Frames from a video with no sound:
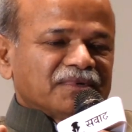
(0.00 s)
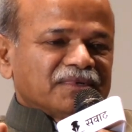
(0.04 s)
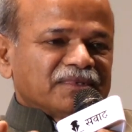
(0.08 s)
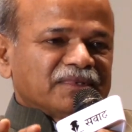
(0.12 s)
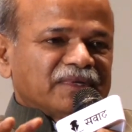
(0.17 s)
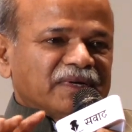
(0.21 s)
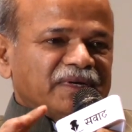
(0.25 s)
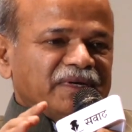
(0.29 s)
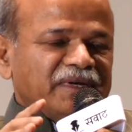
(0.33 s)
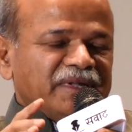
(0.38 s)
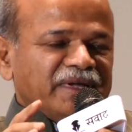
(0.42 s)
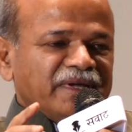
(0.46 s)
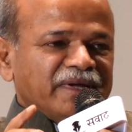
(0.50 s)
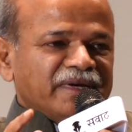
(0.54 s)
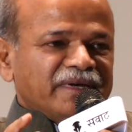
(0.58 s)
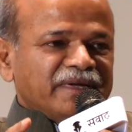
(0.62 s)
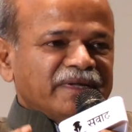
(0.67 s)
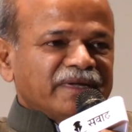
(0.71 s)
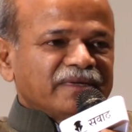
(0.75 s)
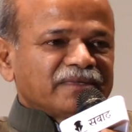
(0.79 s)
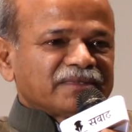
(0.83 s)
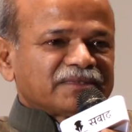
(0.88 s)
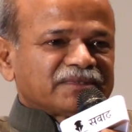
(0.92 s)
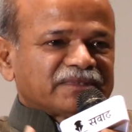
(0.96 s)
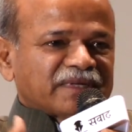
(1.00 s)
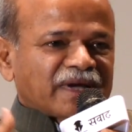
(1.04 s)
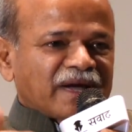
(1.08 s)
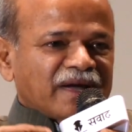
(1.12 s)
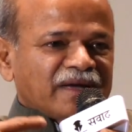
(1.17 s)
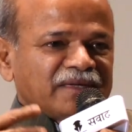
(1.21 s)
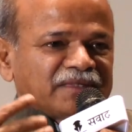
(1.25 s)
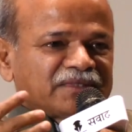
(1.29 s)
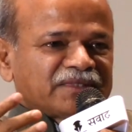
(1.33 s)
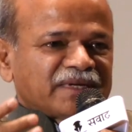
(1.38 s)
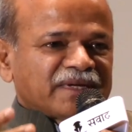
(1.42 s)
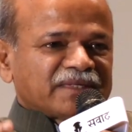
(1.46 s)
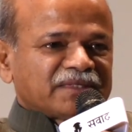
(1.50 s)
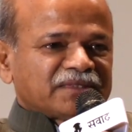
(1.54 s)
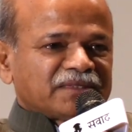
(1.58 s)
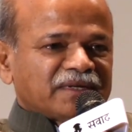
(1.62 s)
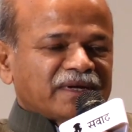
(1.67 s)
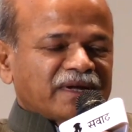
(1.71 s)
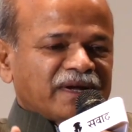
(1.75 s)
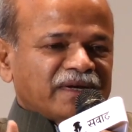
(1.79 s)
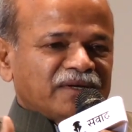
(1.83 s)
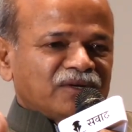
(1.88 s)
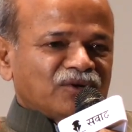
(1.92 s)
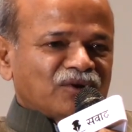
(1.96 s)
the DNA science
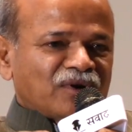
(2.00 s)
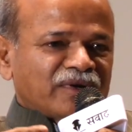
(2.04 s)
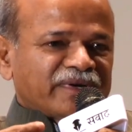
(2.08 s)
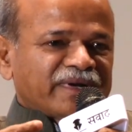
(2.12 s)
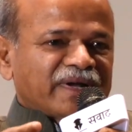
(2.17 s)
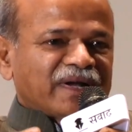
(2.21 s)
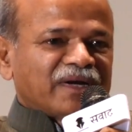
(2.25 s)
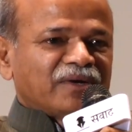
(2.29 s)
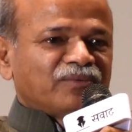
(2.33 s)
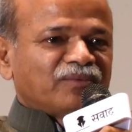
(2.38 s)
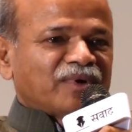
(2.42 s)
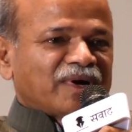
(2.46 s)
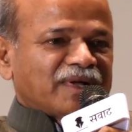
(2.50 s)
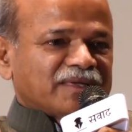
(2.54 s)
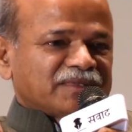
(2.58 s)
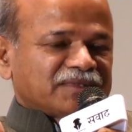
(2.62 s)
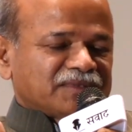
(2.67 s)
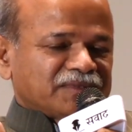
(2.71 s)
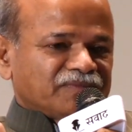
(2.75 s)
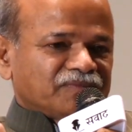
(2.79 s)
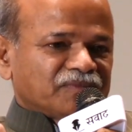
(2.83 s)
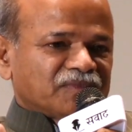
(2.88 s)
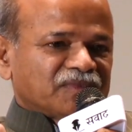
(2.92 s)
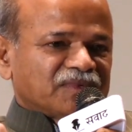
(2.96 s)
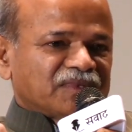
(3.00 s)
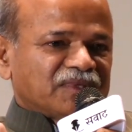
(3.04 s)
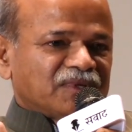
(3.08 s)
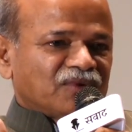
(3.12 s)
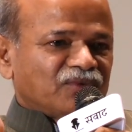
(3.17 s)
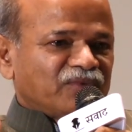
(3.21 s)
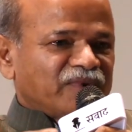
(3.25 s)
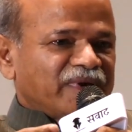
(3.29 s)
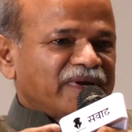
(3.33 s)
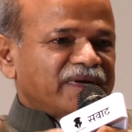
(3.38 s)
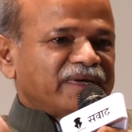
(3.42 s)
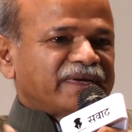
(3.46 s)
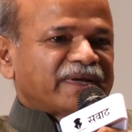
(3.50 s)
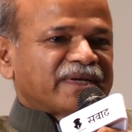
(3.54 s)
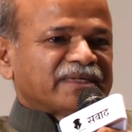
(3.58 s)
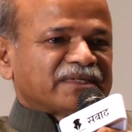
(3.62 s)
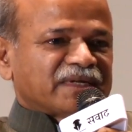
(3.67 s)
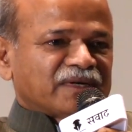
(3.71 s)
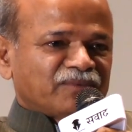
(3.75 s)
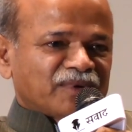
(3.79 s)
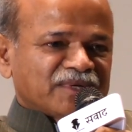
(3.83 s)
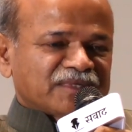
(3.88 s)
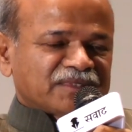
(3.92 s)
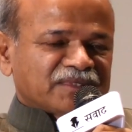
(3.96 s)
had not advanced the way it has
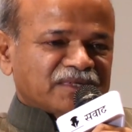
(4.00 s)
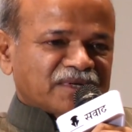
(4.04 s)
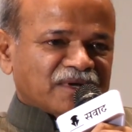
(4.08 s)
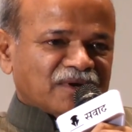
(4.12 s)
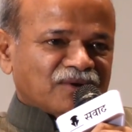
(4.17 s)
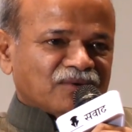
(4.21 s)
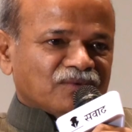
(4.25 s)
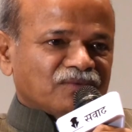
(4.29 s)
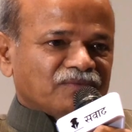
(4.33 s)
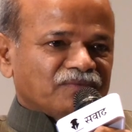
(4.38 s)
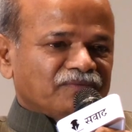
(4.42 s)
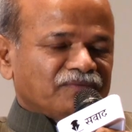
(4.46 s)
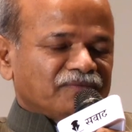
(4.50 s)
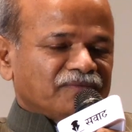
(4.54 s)
advanced now.